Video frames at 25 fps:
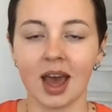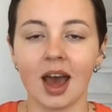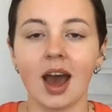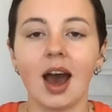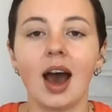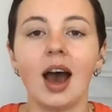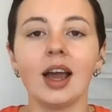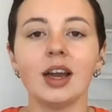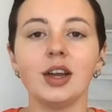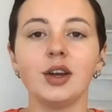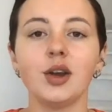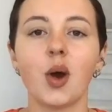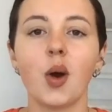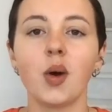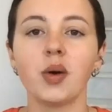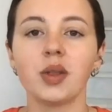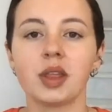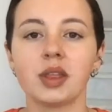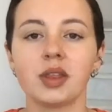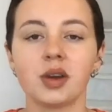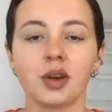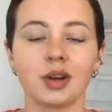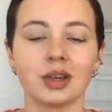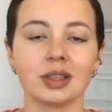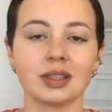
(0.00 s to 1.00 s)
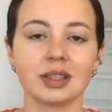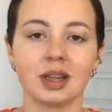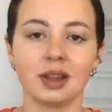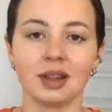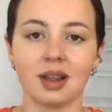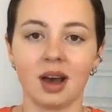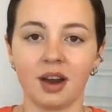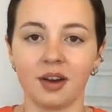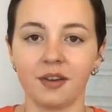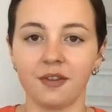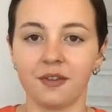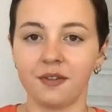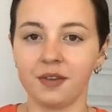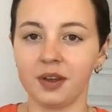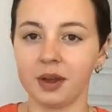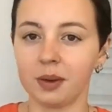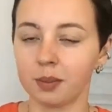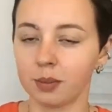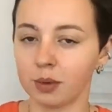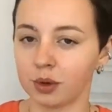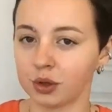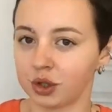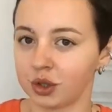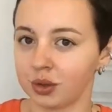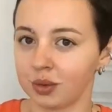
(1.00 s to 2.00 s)
I know that there is a lot of fear
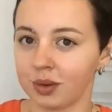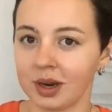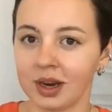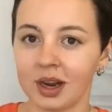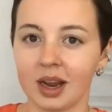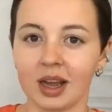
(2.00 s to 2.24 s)
mongering,